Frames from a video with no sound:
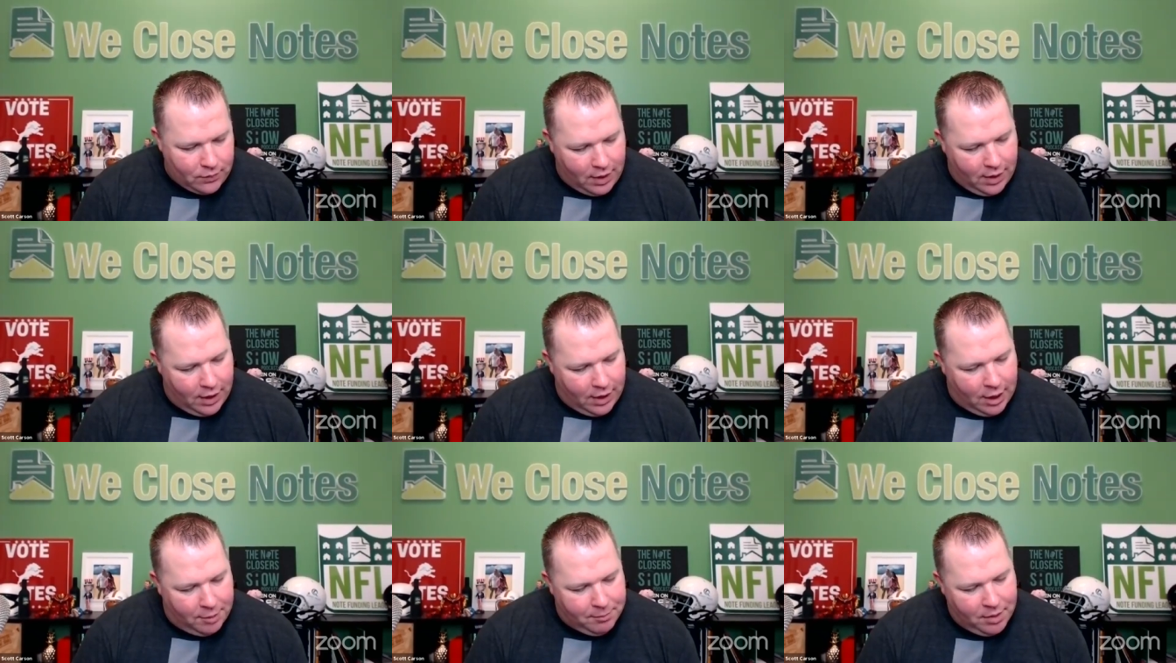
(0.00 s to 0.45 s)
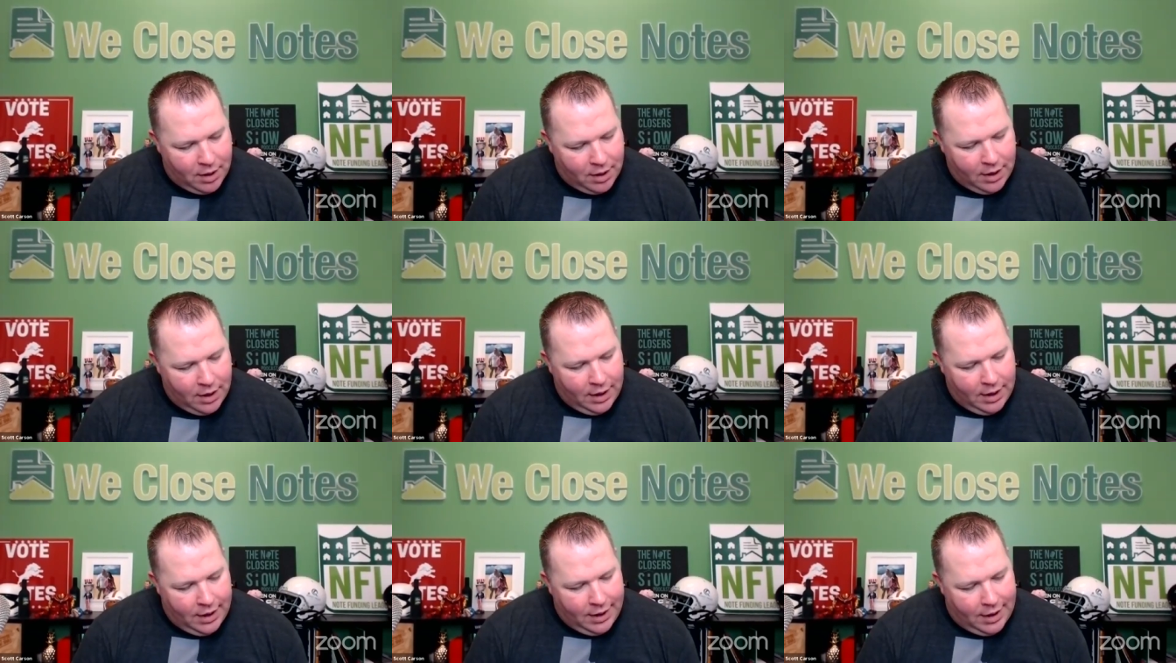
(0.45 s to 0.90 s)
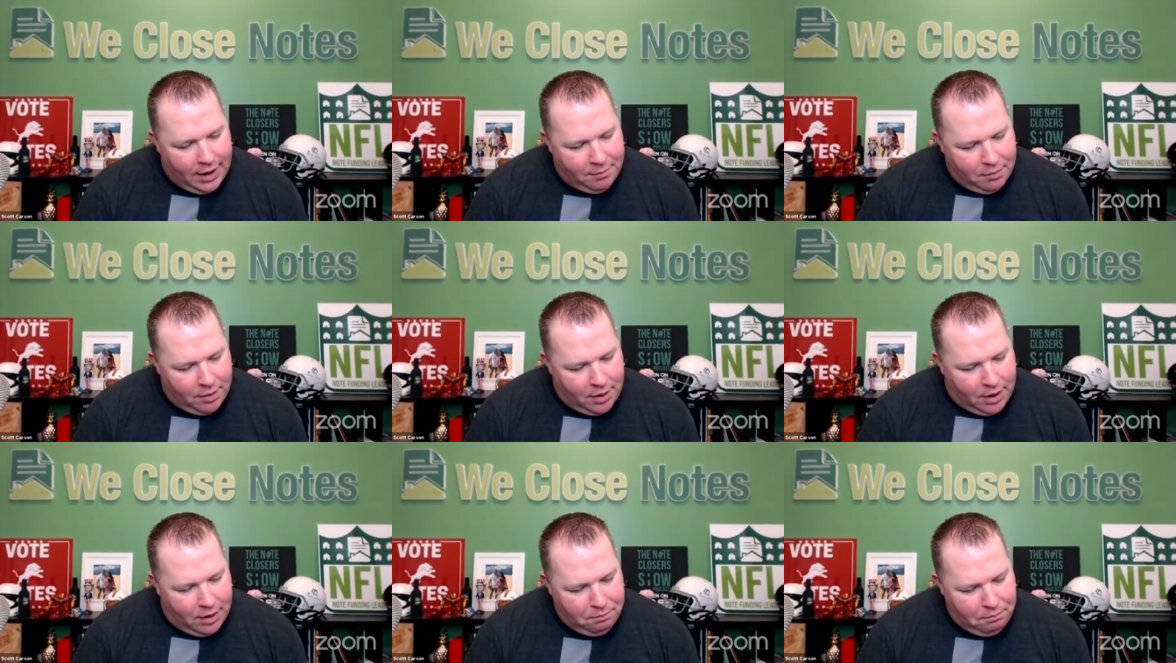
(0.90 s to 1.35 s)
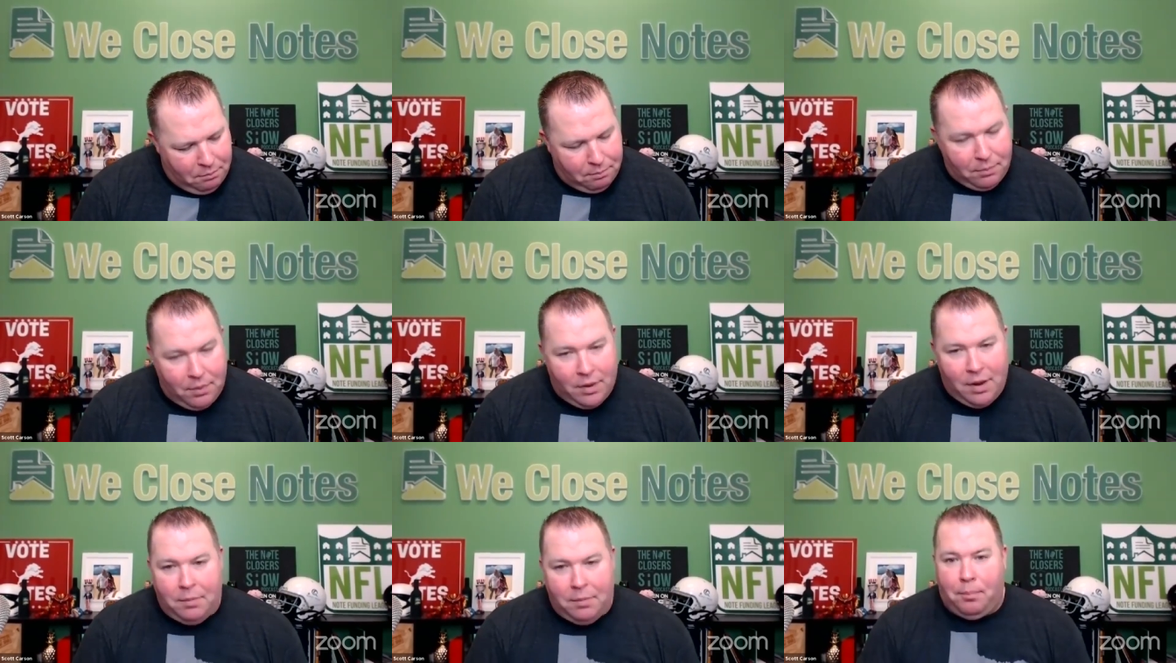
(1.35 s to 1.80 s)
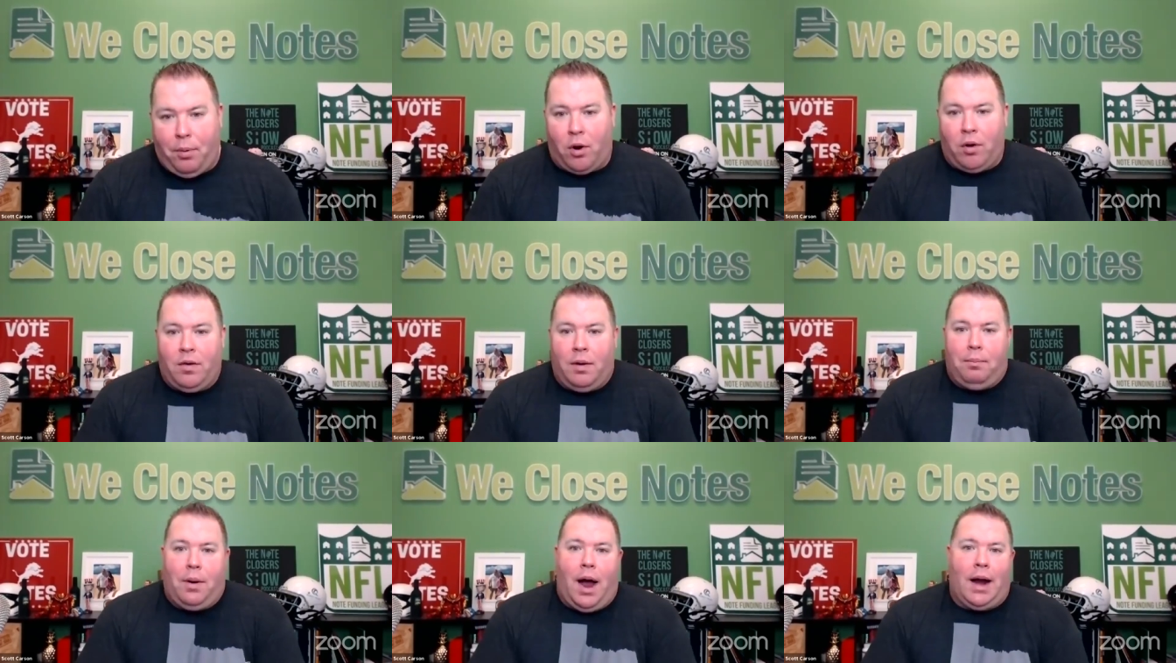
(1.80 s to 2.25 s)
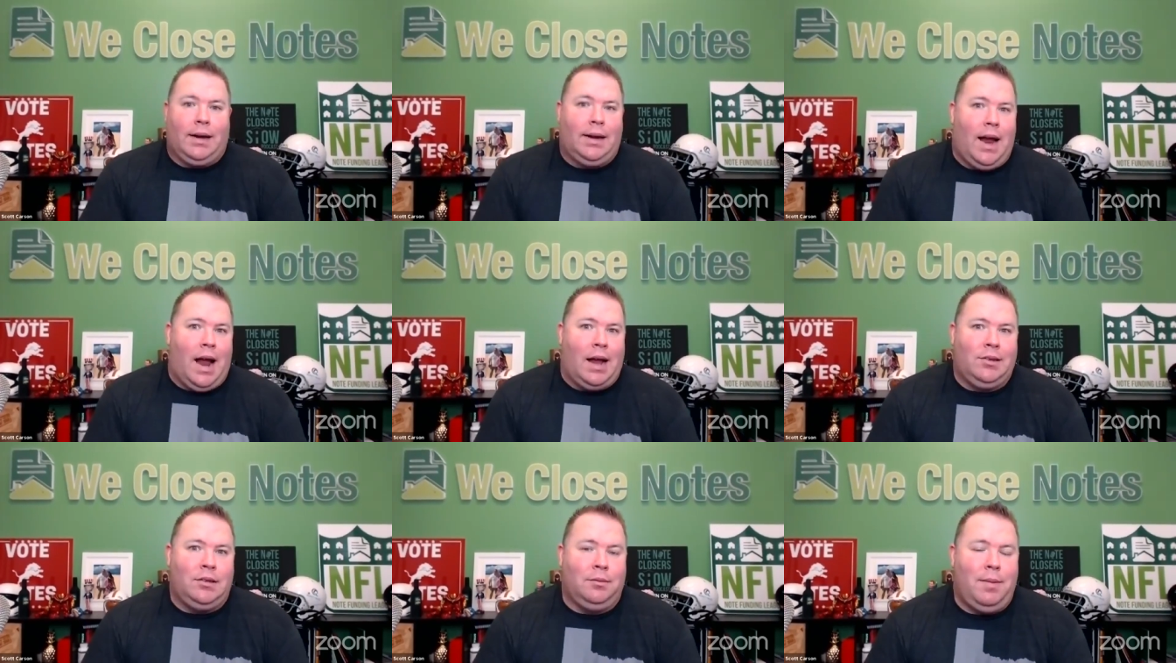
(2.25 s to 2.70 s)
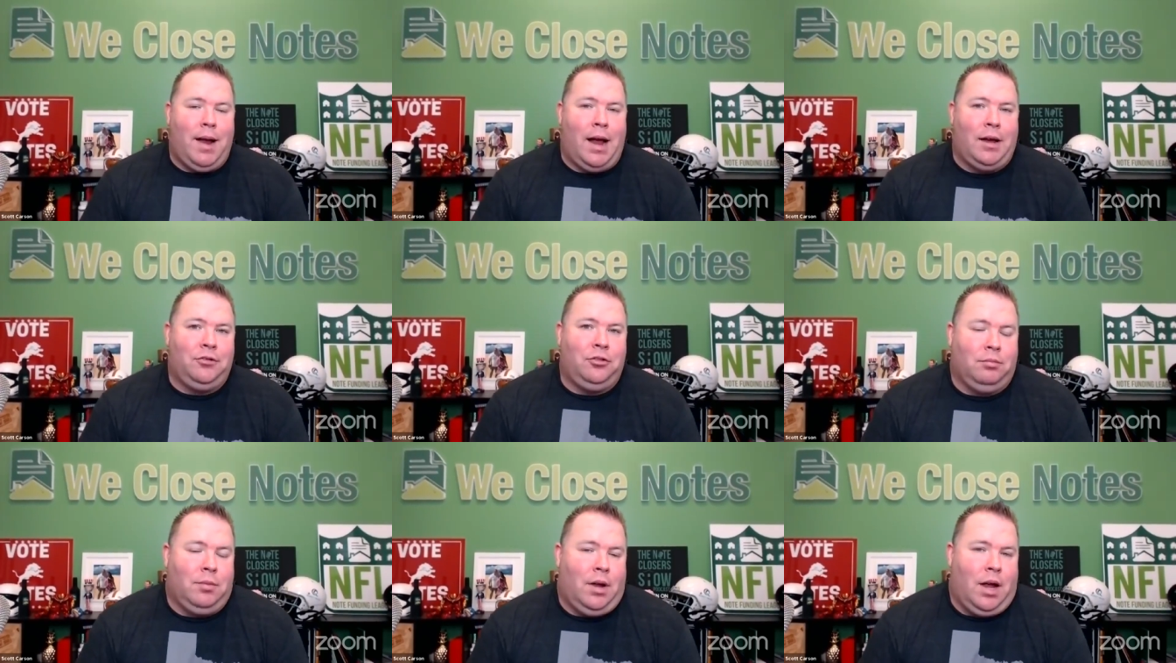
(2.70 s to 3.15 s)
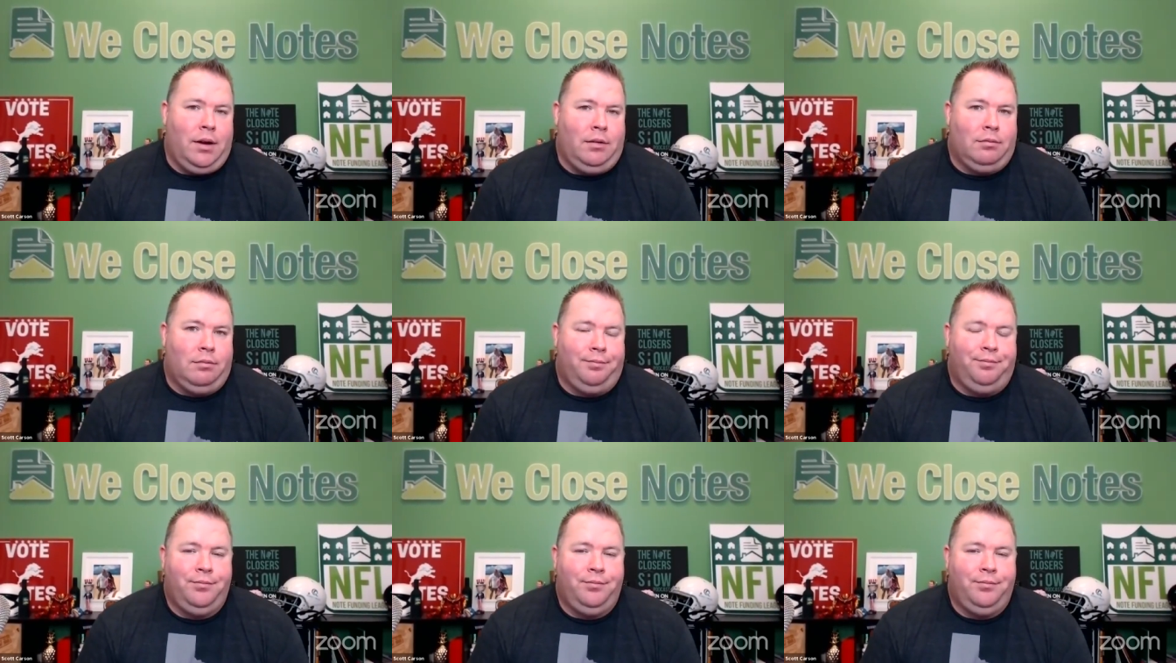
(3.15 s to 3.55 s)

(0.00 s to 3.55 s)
Um, I'm a, uh, I'm part of a podcasting mastermind.